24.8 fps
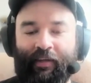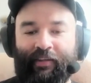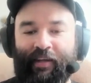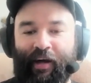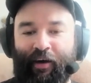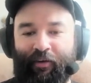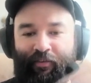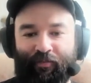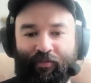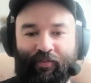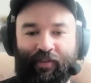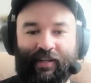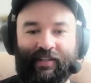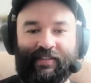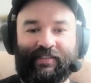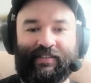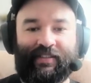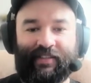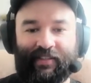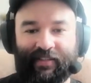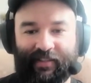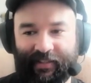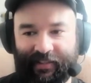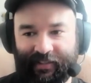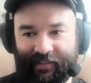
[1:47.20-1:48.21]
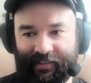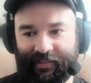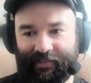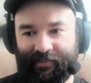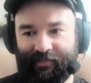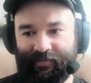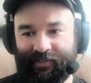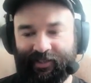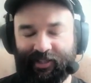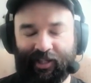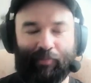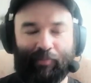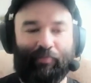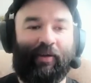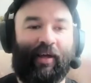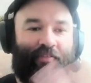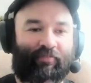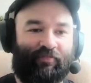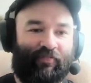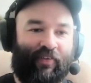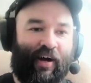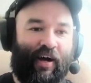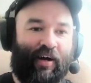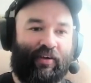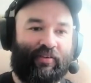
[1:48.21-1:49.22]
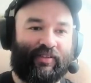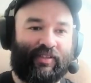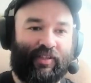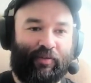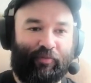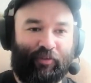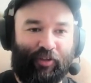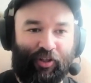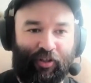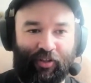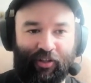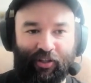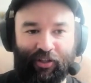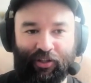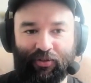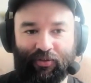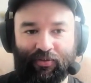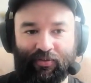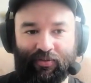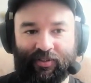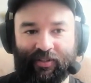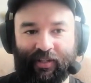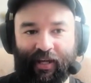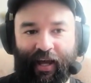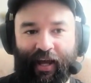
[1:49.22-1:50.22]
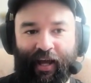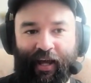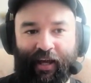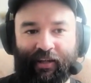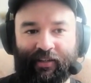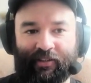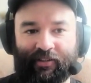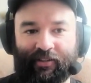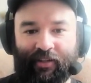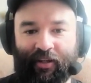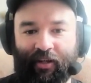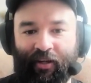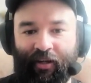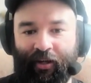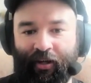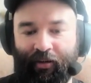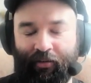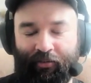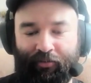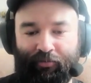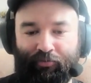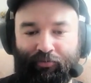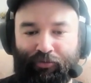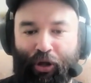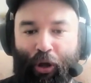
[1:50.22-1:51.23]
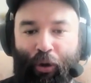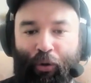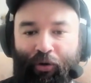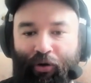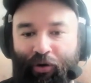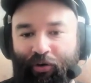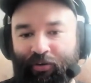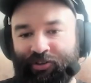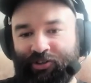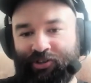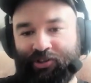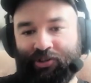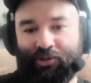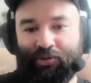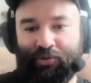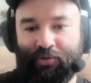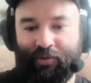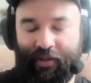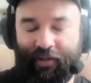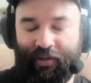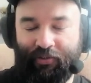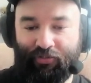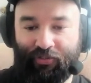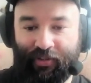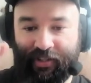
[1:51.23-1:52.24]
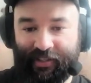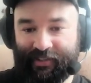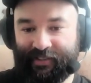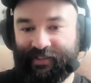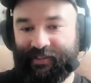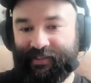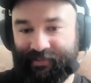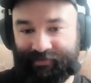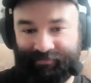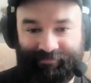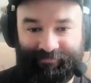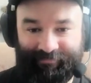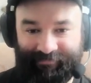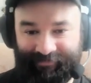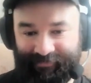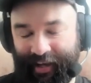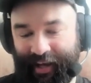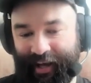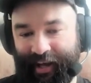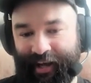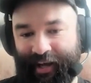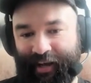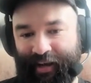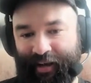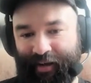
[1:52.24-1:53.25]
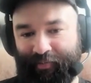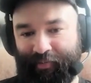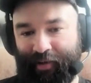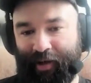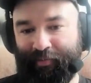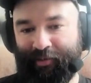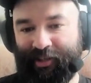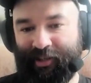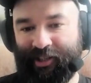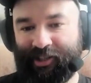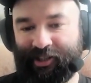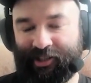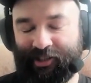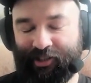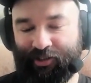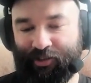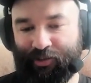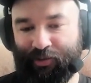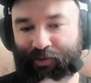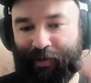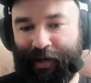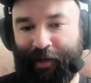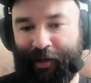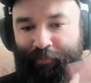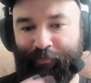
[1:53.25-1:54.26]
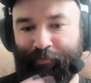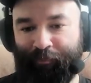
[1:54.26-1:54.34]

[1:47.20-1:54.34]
Now these are the template files that we're going to use and load onto this image to